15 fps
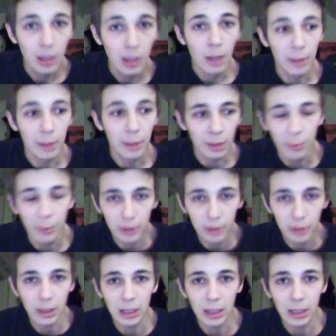But in the
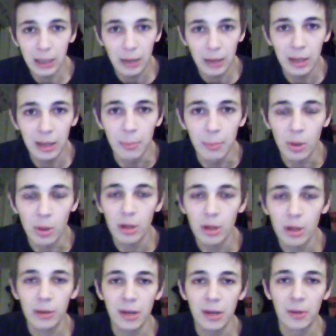book, in the book,
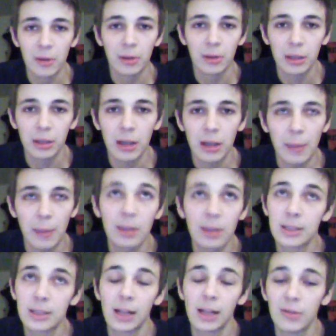they don't really, I mean,
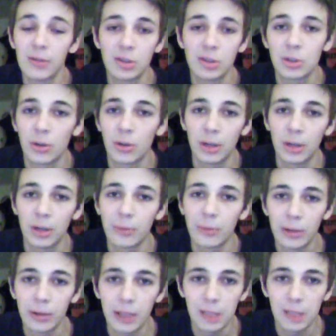in the television show, they don't
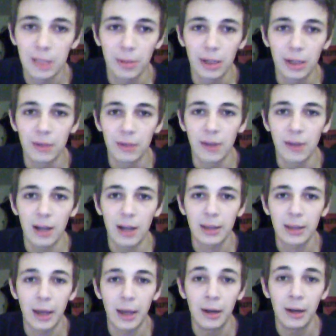really explain the fact
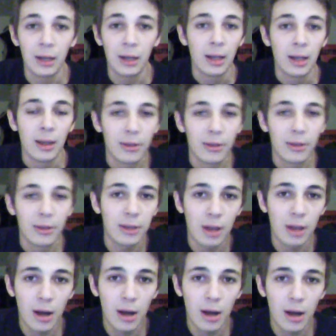that
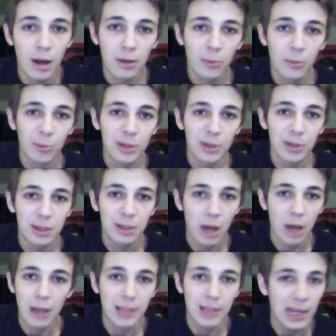Theon was
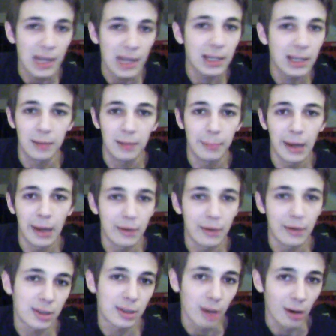not taken by the
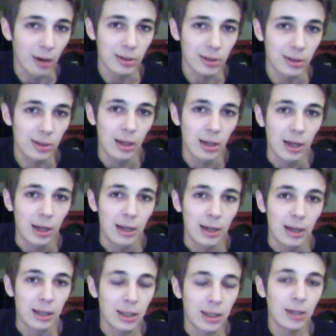Starks.
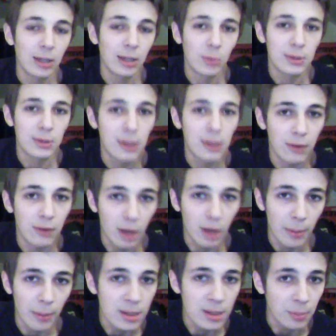He was given
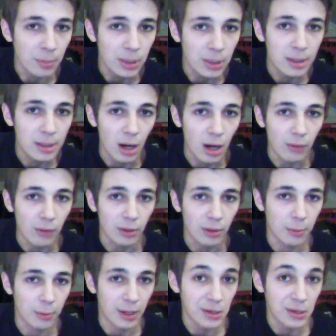up as a peace
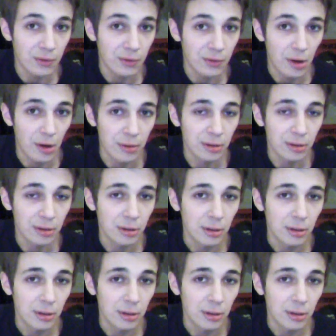offering by his father.